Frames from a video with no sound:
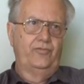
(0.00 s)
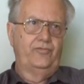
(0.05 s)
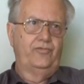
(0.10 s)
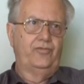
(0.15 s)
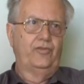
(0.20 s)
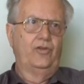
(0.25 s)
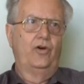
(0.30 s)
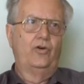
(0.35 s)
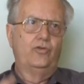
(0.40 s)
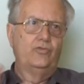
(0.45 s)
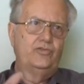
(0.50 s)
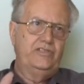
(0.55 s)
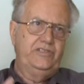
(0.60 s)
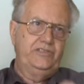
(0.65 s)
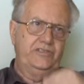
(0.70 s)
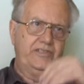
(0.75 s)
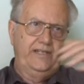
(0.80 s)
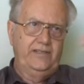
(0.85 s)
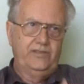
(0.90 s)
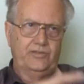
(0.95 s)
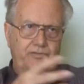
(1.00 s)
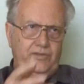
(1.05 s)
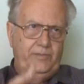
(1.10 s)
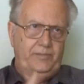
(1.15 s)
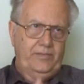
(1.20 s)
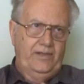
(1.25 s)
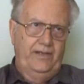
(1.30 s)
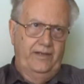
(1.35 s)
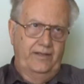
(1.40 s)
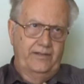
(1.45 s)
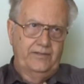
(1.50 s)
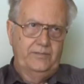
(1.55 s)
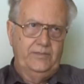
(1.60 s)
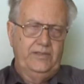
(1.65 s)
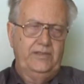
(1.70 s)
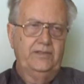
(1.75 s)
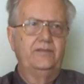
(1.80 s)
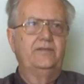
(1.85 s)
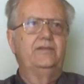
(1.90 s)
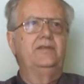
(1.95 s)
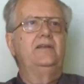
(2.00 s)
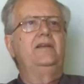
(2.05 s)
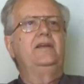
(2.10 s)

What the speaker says: flows inside of the plasma,